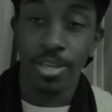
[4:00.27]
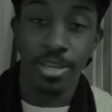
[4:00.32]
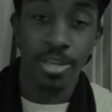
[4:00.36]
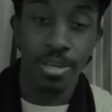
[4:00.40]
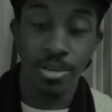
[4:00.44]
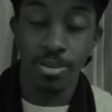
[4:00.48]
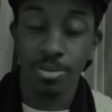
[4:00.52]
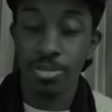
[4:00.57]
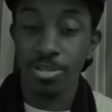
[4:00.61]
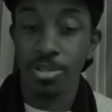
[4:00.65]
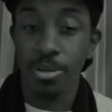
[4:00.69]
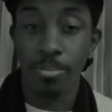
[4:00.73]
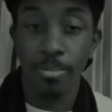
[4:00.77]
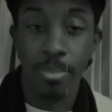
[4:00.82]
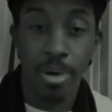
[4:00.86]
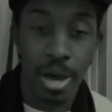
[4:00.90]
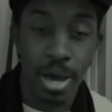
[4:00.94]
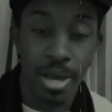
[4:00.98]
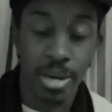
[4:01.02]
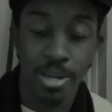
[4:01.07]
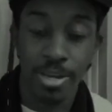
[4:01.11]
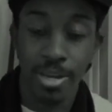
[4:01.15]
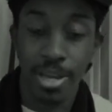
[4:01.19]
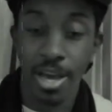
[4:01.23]
killed
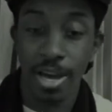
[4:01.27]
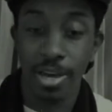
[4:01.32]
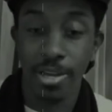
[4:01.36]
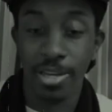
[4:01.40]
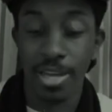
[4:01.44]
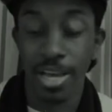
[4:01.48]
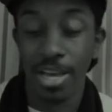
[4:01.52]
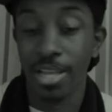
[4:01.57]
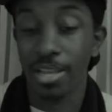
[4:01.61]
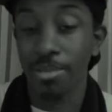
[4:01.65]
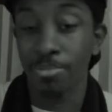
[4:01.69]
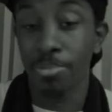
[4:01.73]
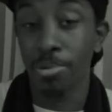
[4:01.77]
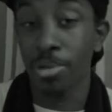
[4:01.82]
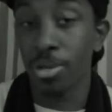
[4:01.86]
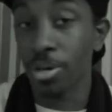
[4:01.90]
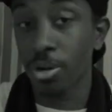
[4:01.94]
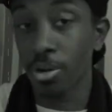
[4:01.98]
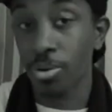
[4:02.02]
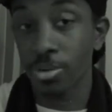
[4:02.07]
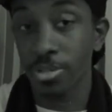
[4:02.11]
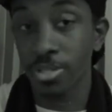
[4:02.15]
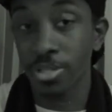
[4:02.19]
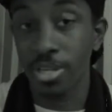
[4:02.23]
somebody, now he got blood
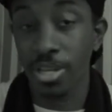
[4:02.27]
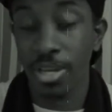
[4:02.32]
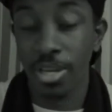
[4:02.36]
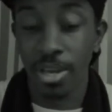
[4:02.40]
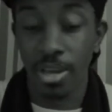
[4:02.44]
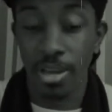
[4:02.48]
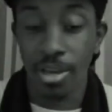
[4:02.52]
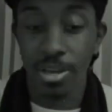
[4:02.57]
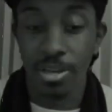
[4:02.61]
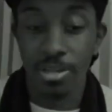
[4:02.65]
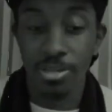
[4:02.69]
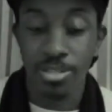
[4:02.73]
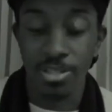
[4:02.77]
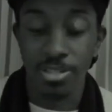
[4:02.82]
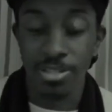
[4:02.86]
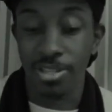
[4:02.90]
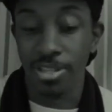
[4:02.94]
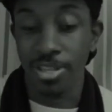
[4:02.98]
on his hands, he's